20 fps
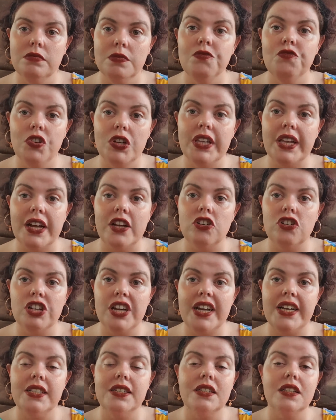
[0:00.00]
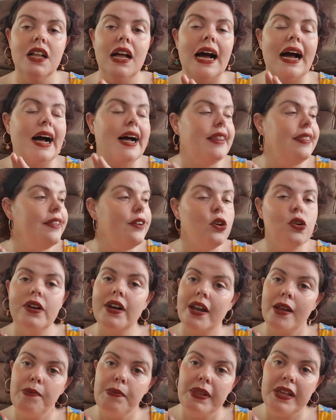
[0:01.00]
really interesting, and they're on
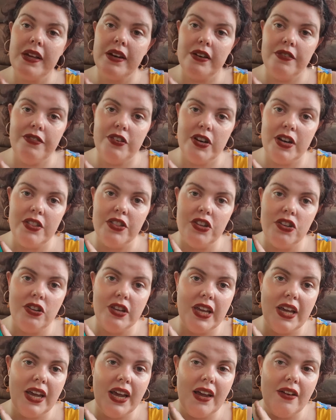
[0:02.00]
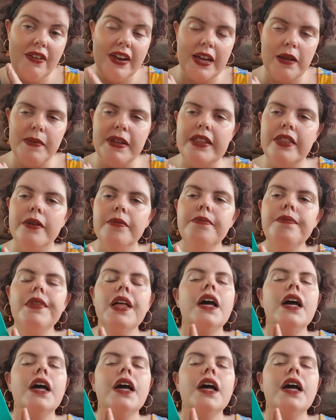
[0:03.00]
iPlayer. If you're in the UK, I recommend them.